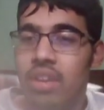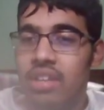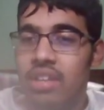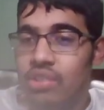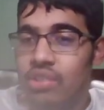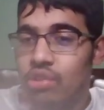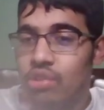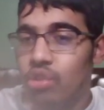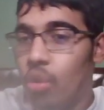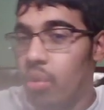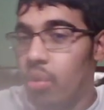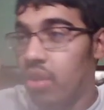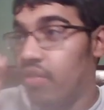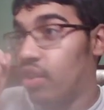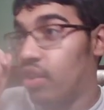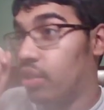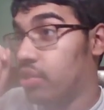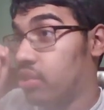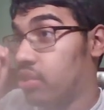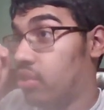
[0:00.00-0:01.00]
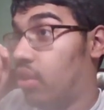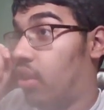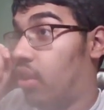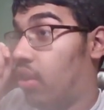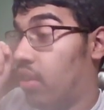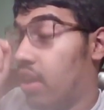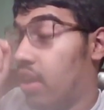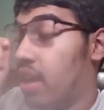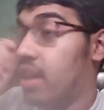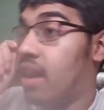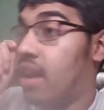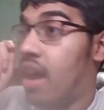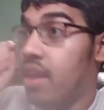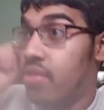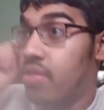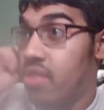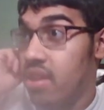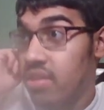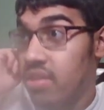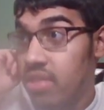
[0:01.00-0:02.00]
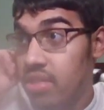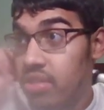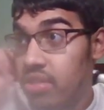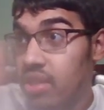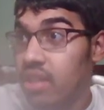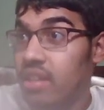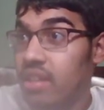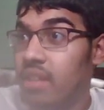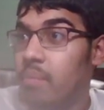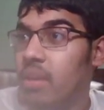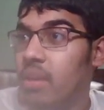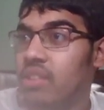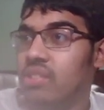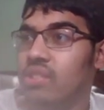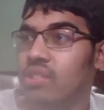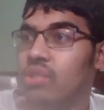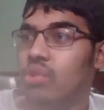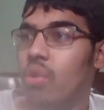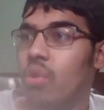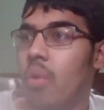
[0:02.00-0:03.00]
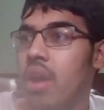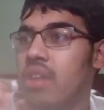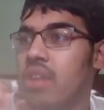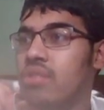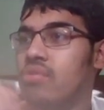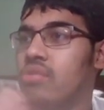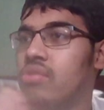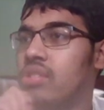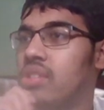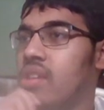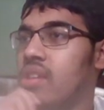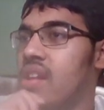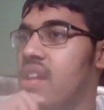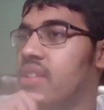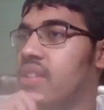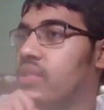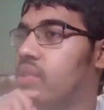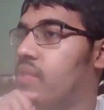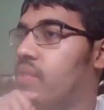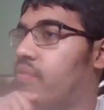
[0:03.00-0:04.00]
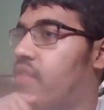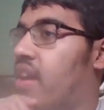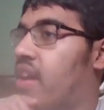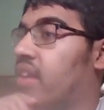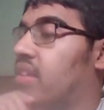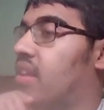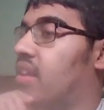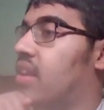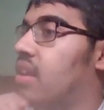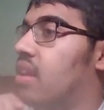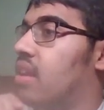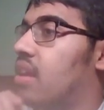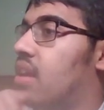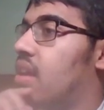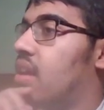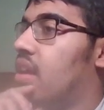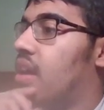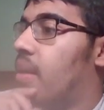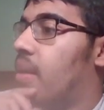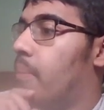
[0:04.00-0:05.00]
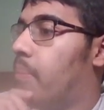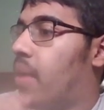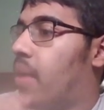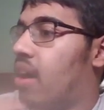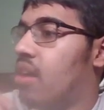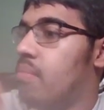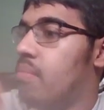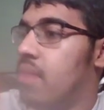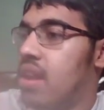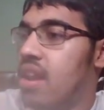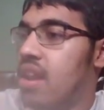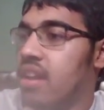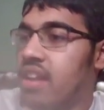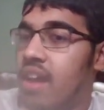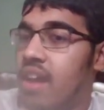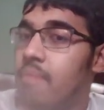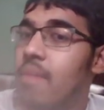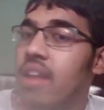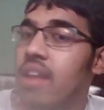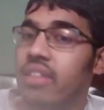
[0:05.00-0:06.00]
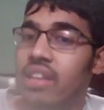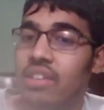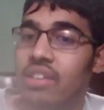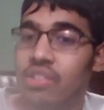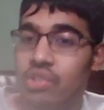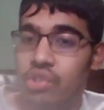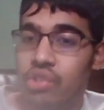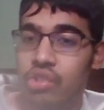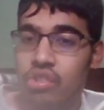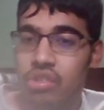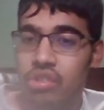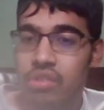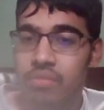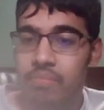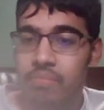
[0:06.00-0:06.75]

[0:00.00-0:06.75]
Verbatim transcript: It's so difficult to call, and I think the thing that makes this so interesting is the fact that Bayern Munich have made that decision